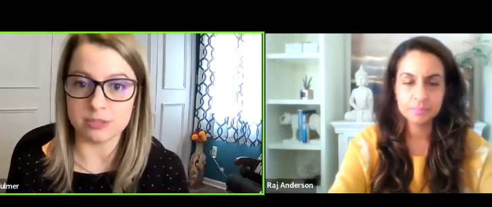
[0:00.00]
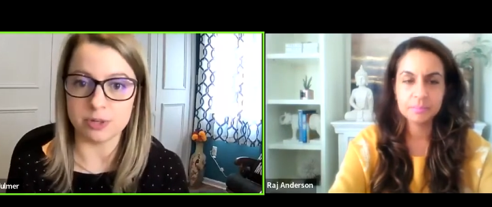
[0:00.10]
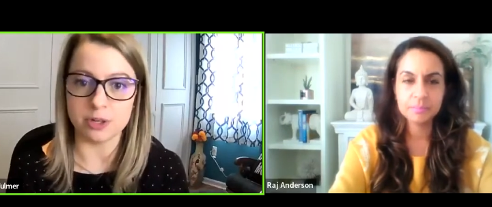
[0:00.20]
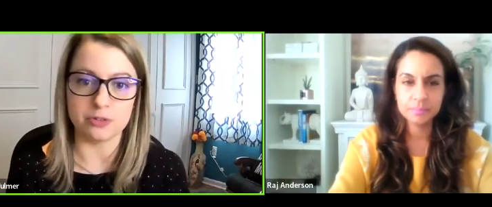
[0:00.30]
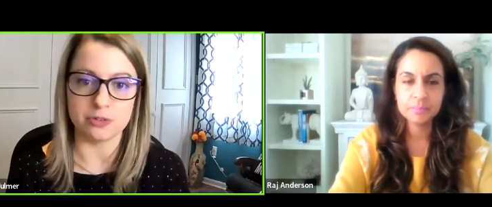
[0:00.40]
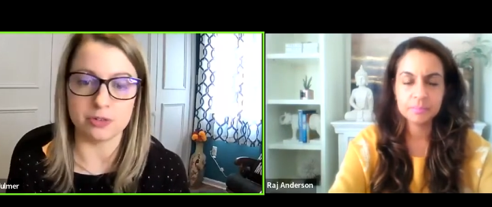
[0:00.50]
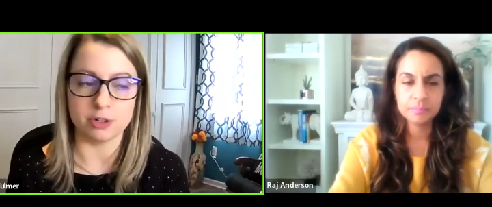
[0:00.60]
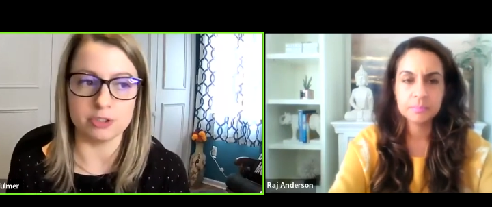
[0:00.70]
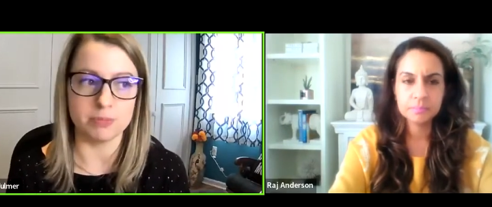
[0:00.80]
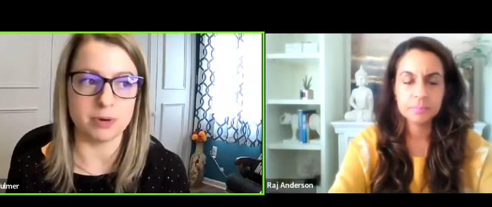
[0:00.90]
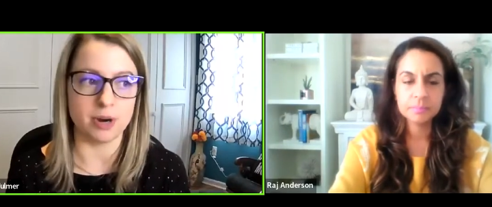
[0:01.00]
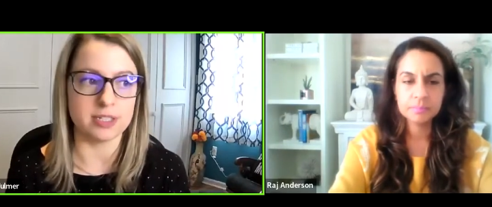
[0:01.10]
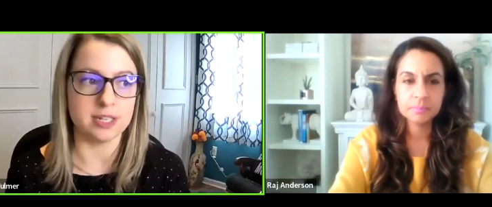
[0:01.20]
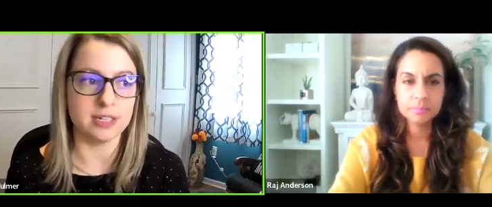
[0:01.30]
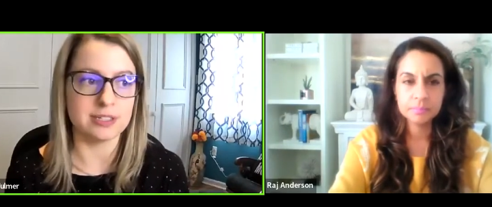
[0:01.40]
Speaker 1: as we go through the coaching
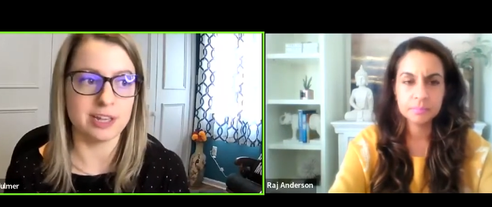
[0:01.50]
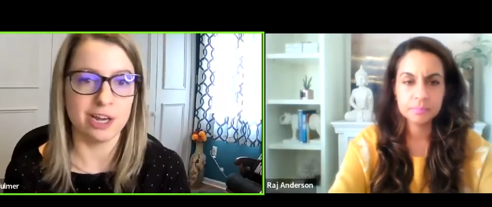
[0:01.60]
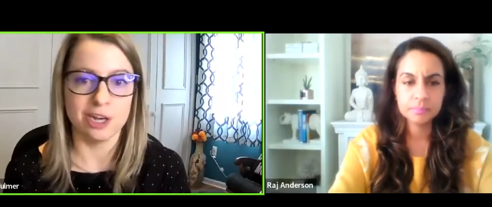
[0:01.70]
process.